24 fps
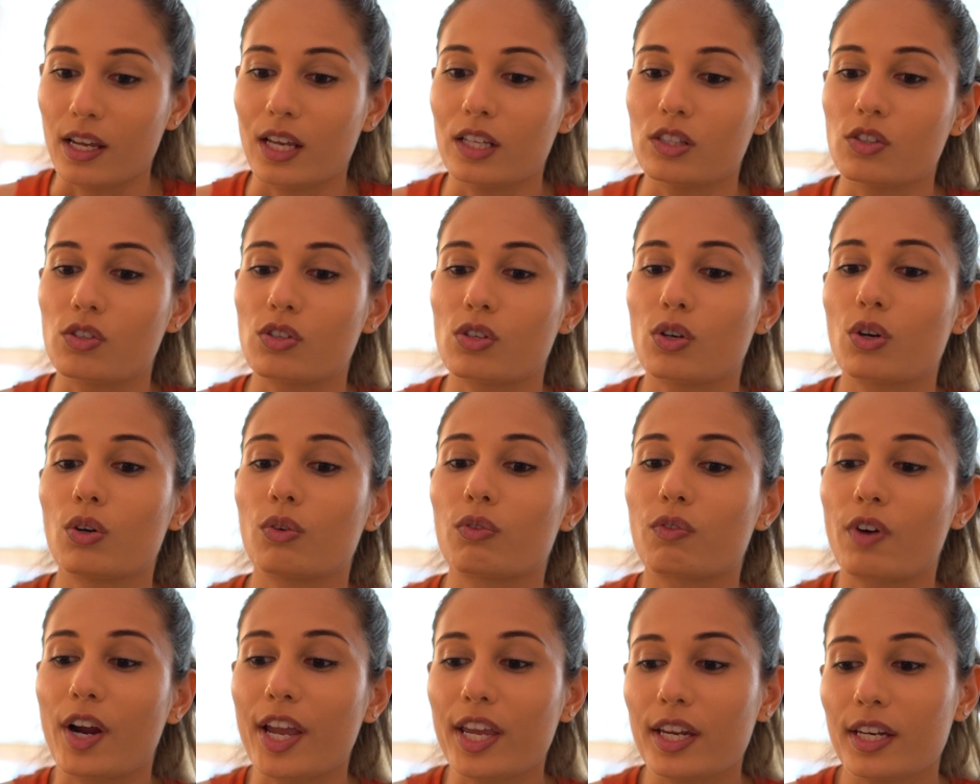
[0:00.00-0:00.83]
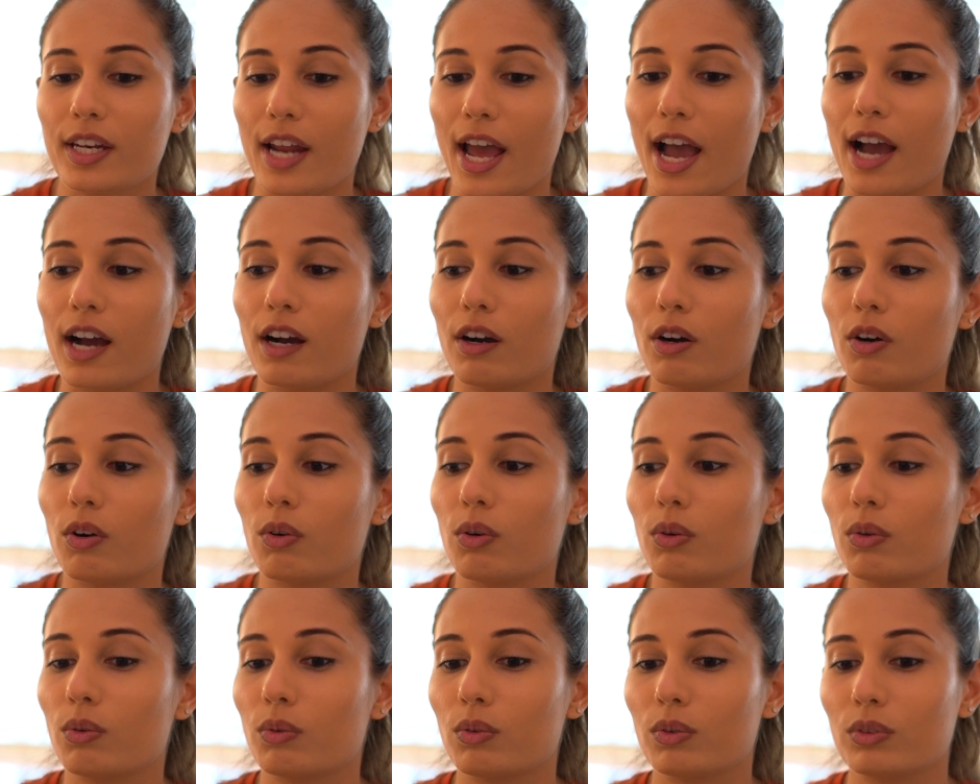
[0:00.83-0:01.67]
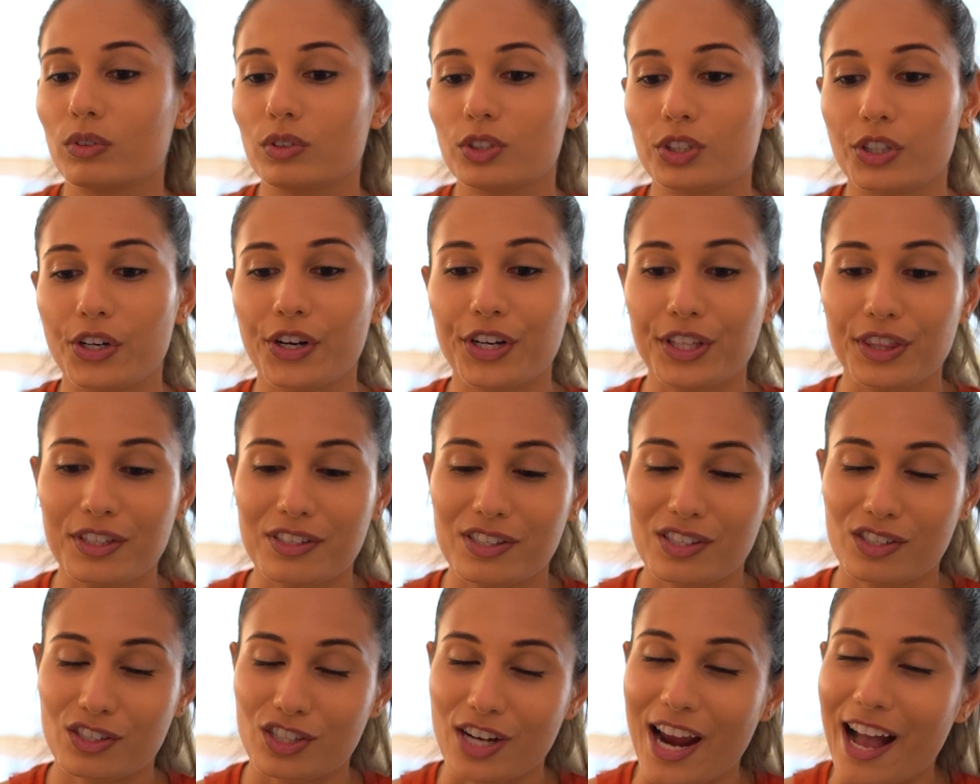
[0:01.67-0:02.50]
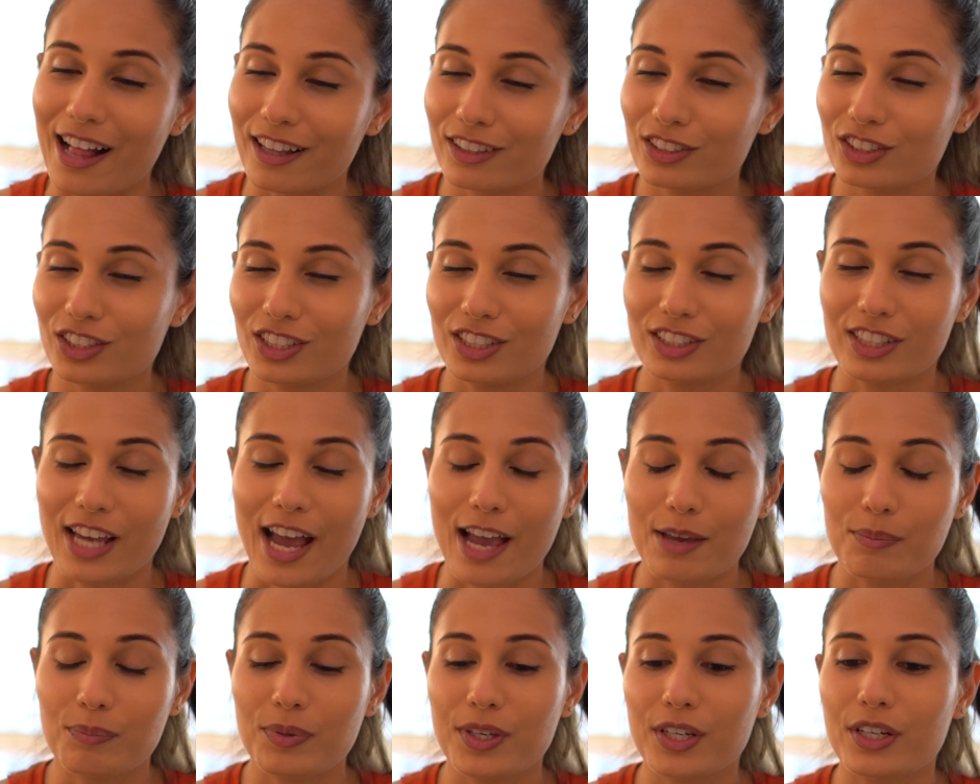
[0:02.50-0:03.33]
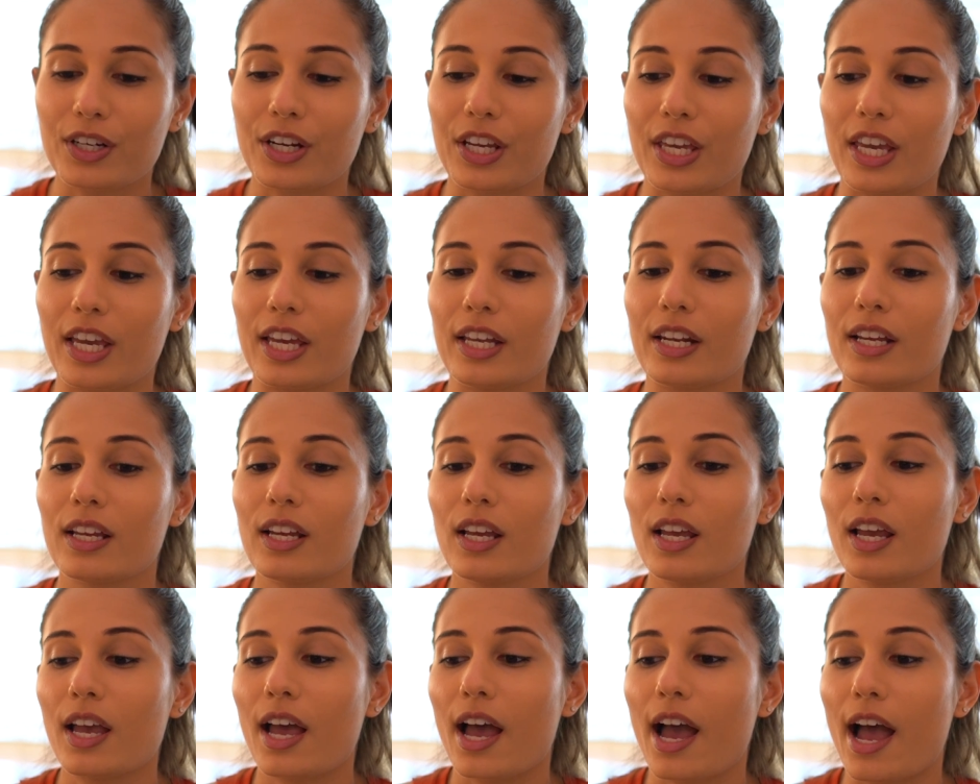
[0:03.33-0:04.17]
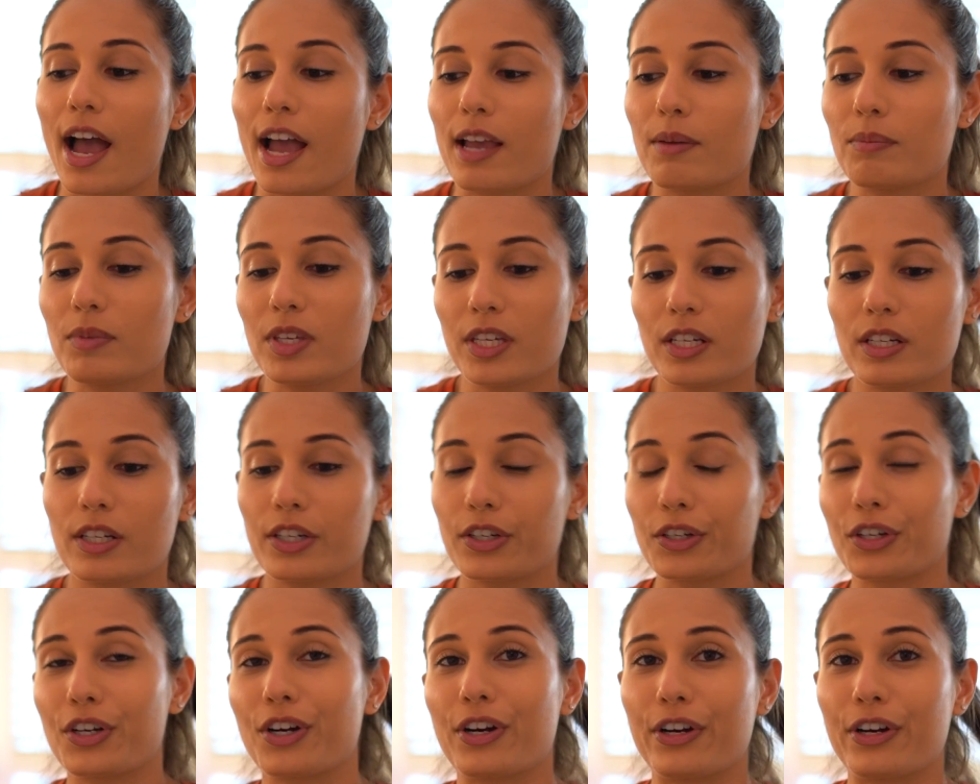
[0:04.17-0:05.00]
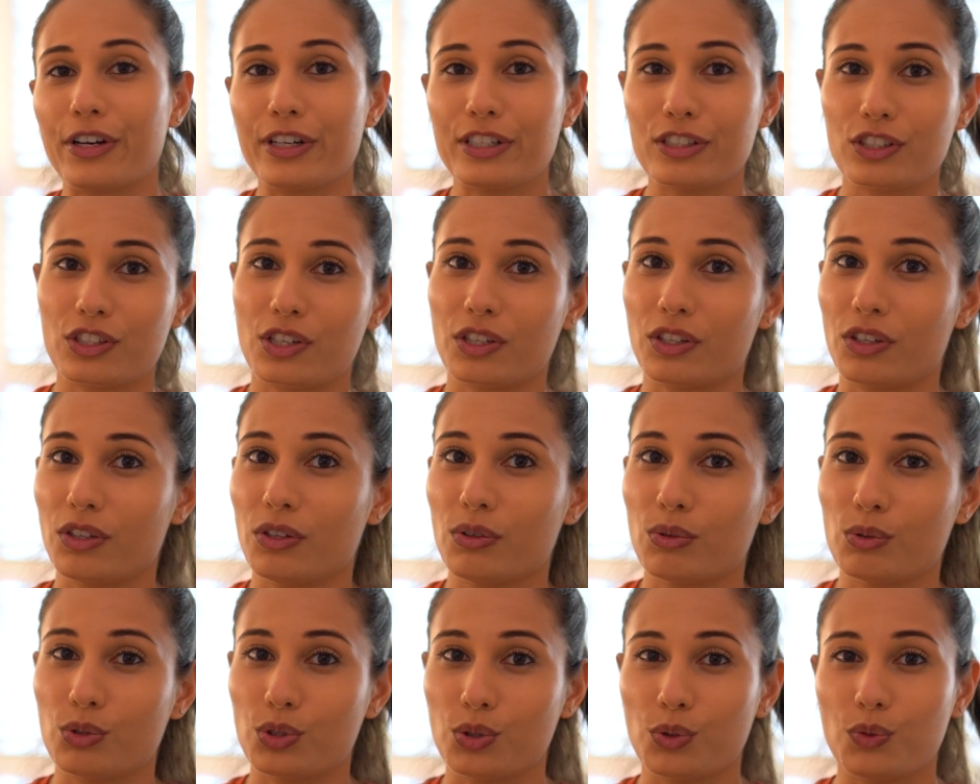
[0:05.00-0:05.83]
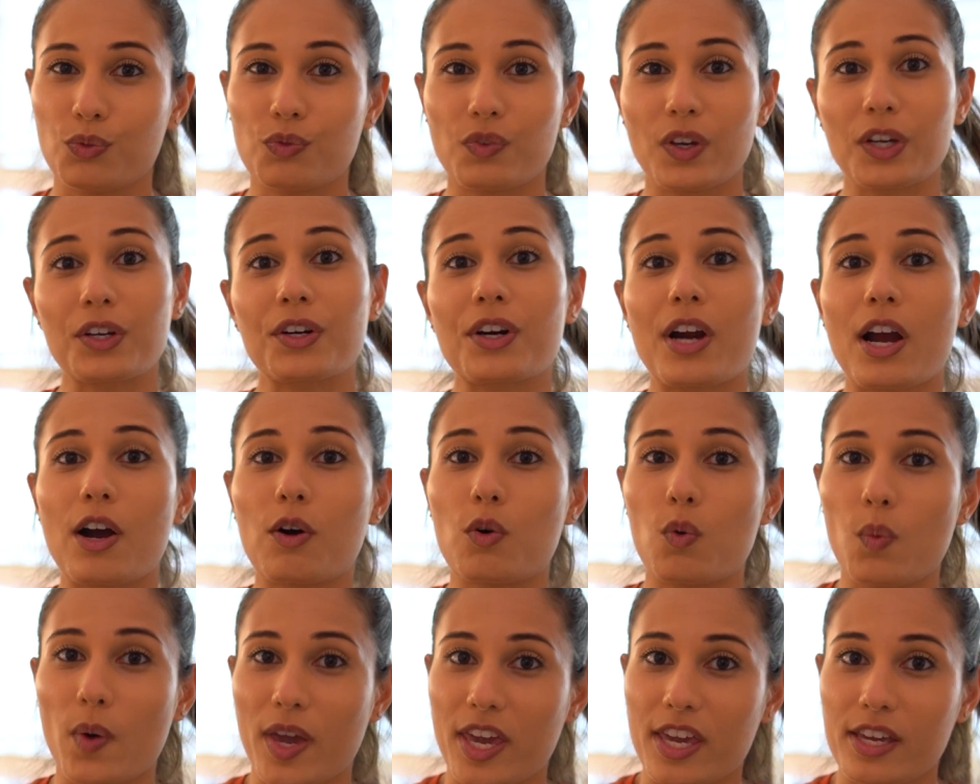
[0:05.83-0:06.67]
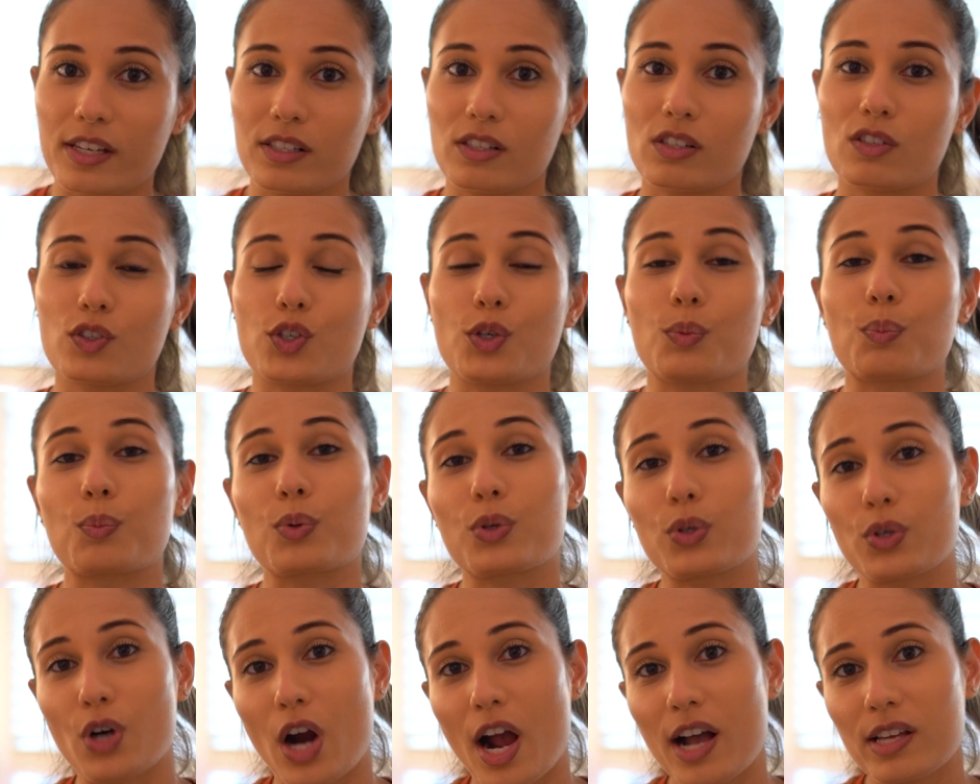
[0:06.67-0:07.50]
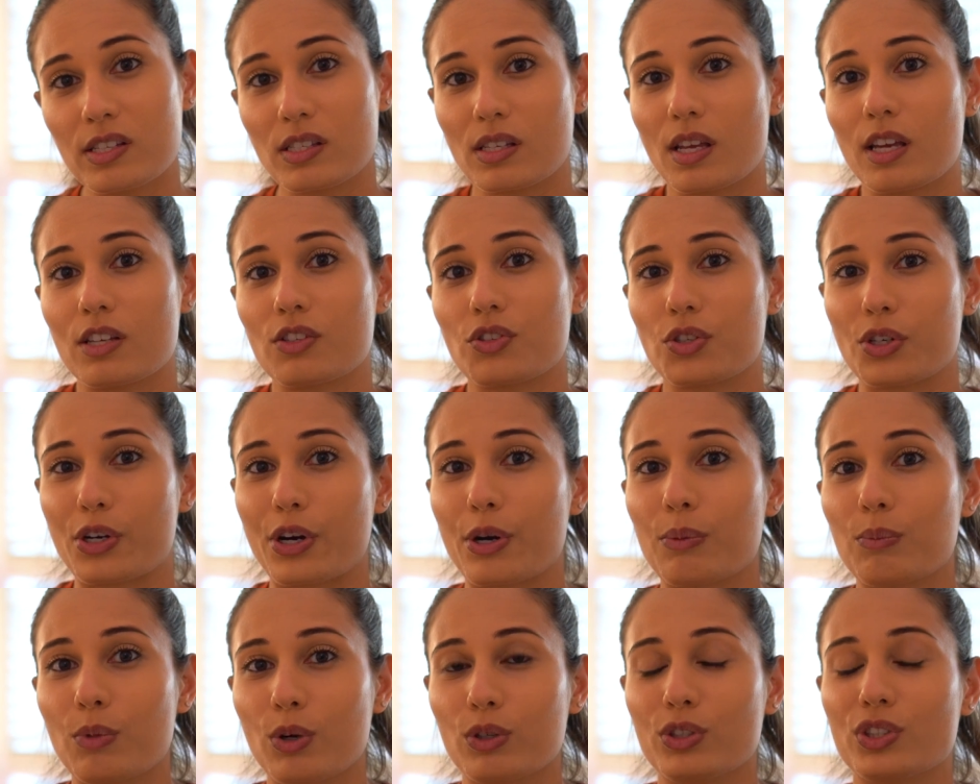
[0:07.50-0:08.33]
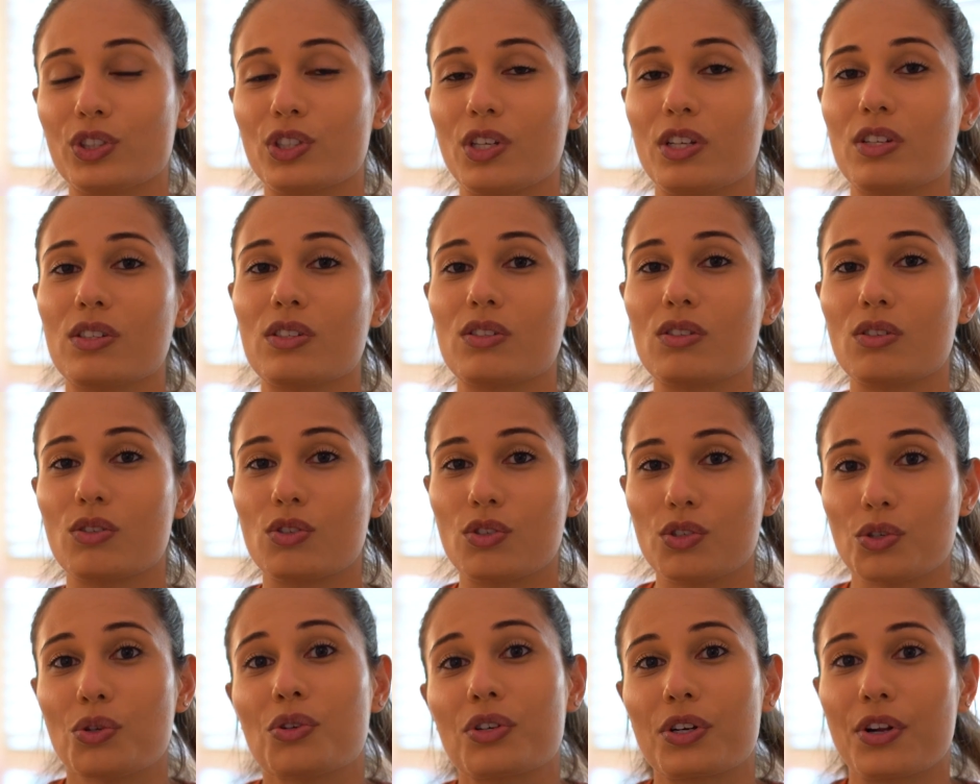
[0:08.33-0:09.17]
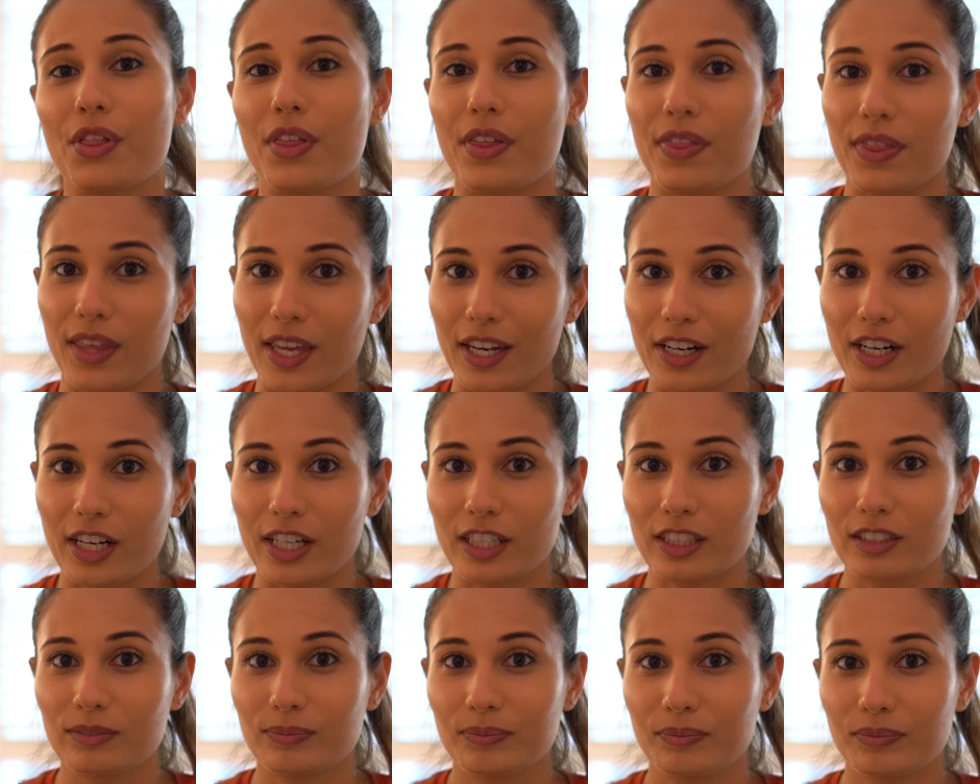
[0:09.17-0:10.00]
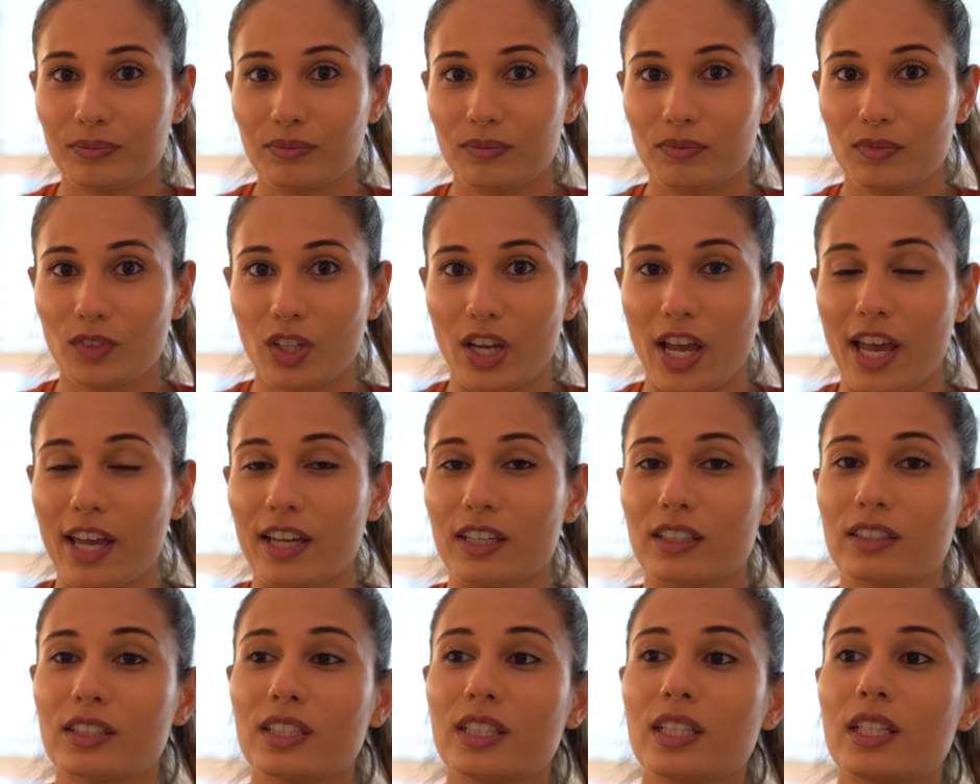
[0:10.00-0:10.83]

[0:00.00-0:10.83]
And so right now, during this challenging time period, I'm here encouraging you to figure out ways to process your emotions sooner than later. Okay.